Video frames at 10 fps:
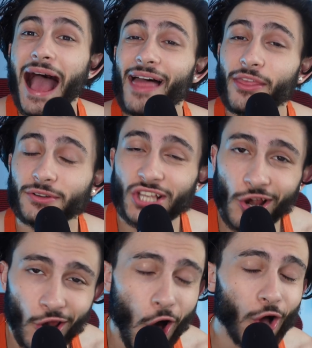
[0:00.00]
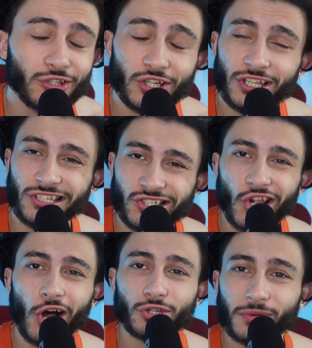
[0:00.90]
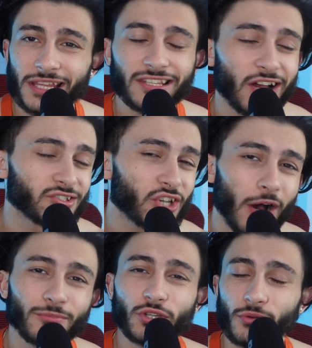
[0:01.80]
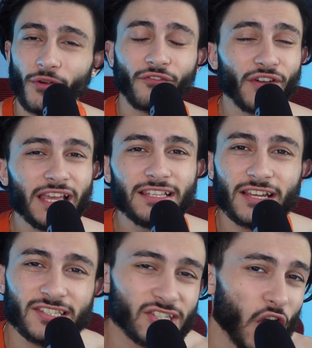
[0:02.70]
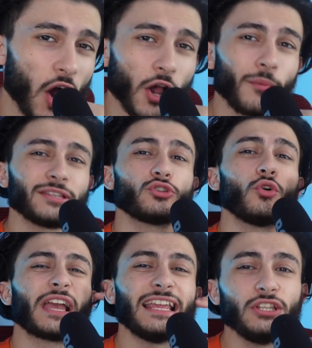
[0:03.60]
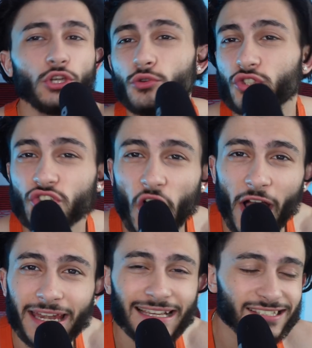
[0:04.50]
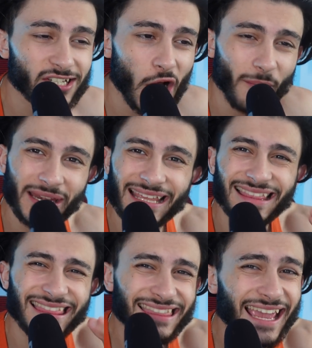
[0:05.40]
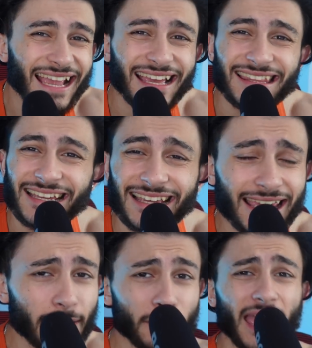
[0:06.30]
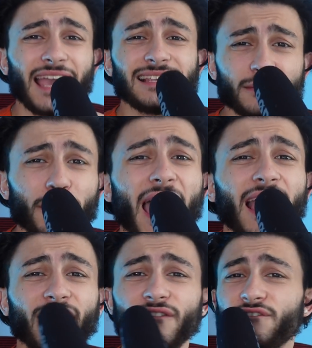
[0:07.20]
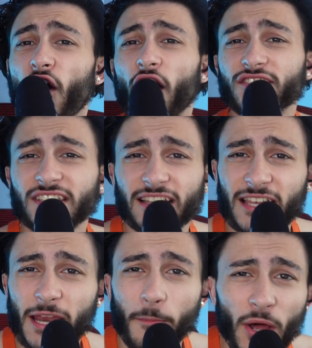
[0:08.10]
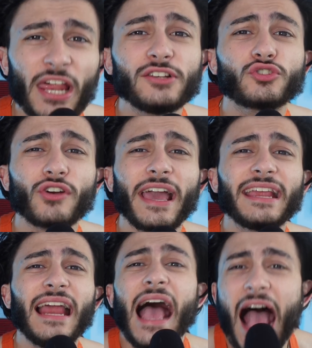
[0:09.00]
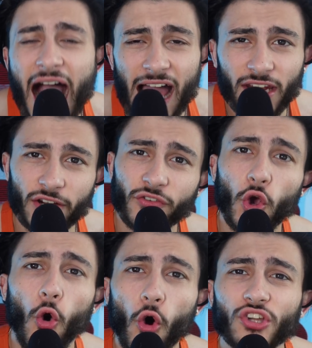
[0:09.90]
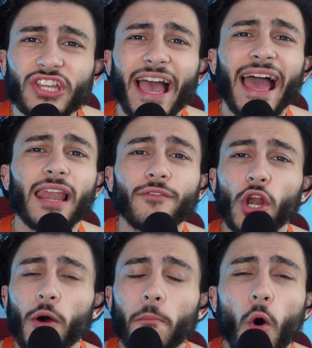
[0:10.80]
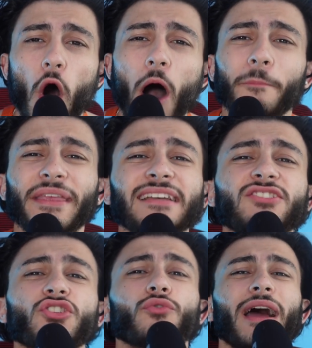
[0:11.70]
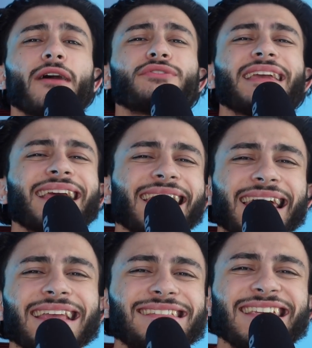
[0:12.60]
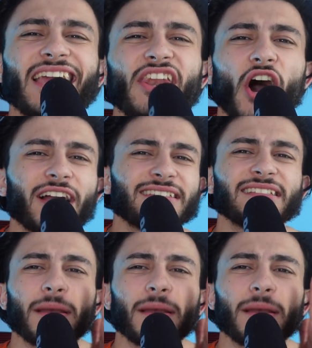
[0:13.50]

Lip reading: and there is a lot to discuss when it does come to the Raphinha saga. We're talking new signings coming in thicker than Kim K's back and faster than a bullet train, and of course a hell of a lot more updates surrounding Leeds United